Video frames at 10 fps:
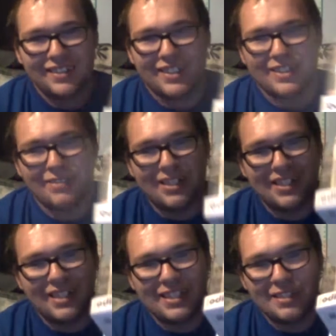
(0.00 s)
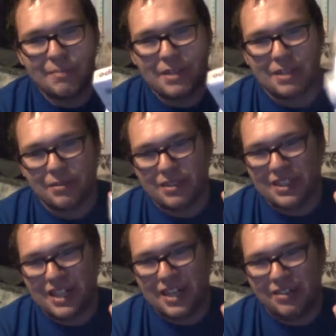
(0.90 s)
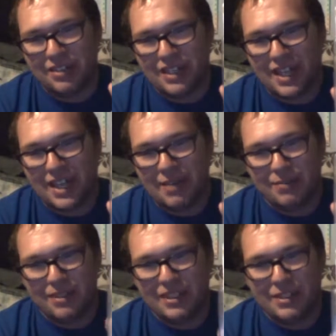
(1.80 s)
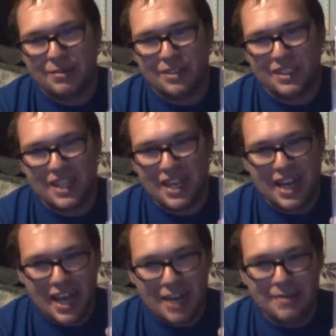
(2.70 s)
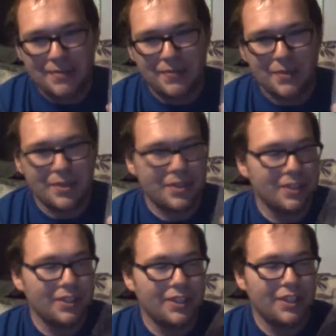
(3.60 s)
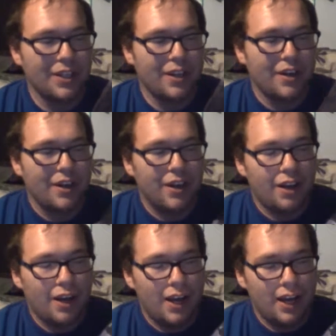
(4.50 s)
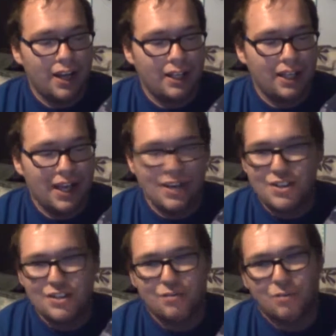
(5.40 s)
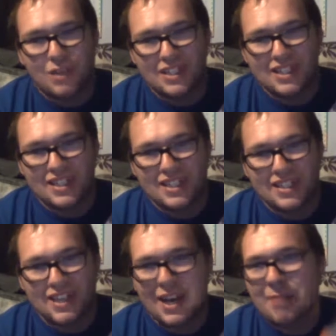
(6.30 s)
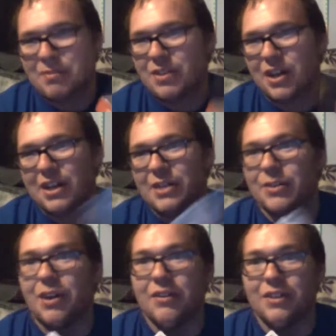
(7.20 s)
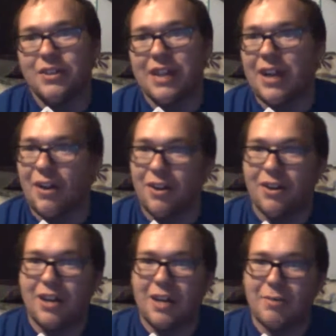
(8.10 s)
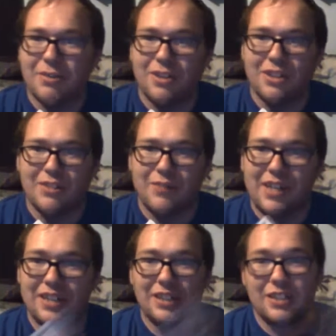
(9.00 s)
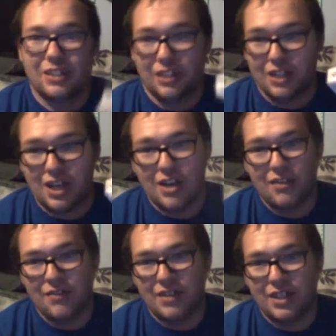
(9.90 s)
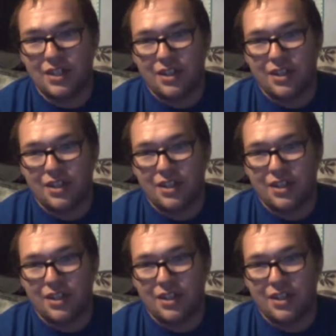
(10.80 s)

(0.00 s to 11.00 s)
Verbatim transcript: so when Isabelle was announced, I really was not hyped for her. I I just wasn't. I'm sorry to all of you that are Animal Crossing fans and loved